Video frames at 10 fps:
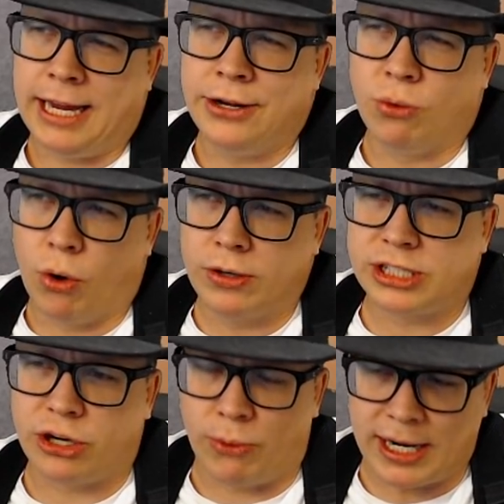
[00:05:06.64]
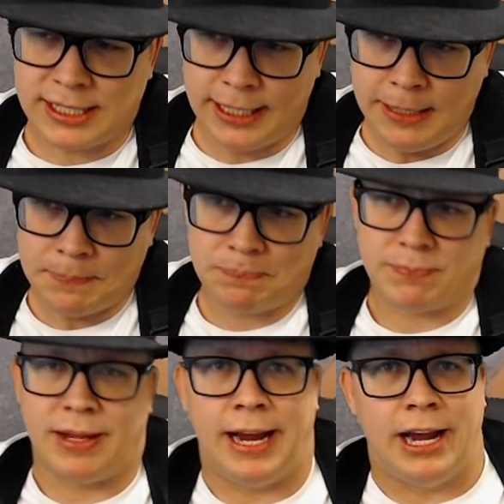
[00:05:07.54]
into words correctly.
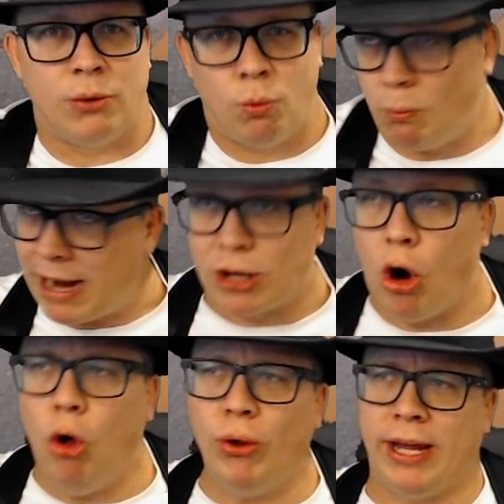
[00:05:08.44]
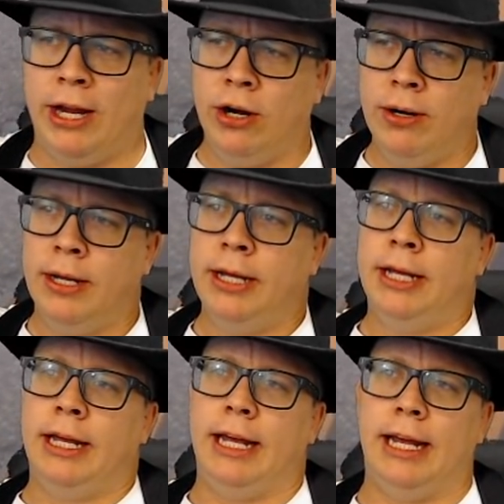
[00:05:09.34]
And my goal here
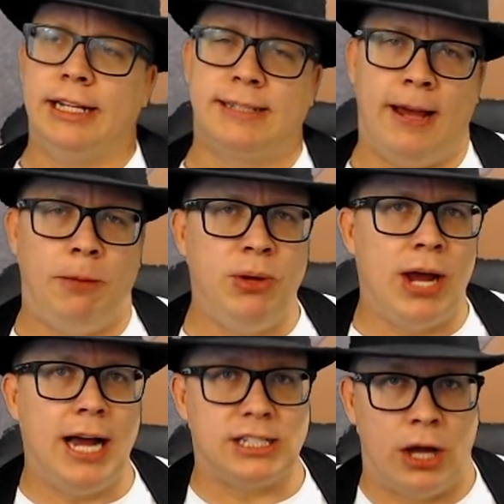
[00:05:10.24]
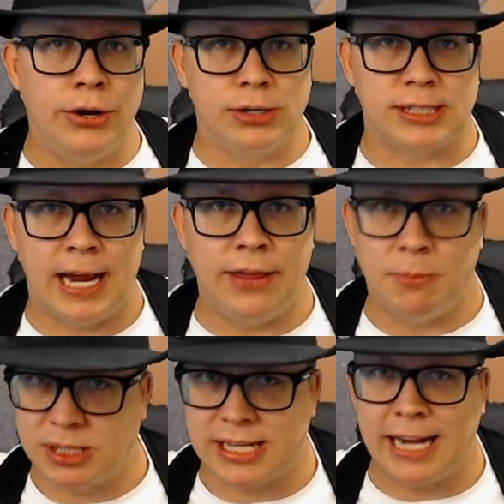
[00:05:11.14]
is to help you guys
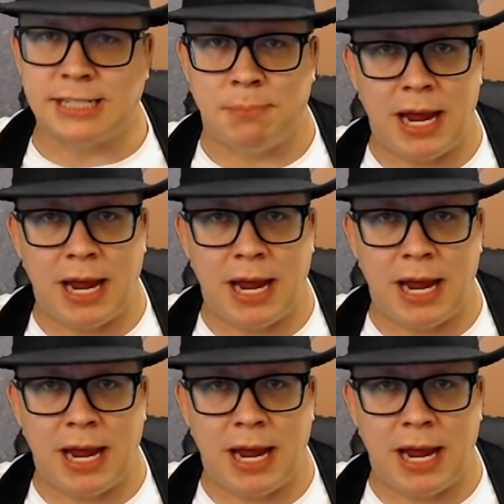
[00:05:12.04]
understand the mistakes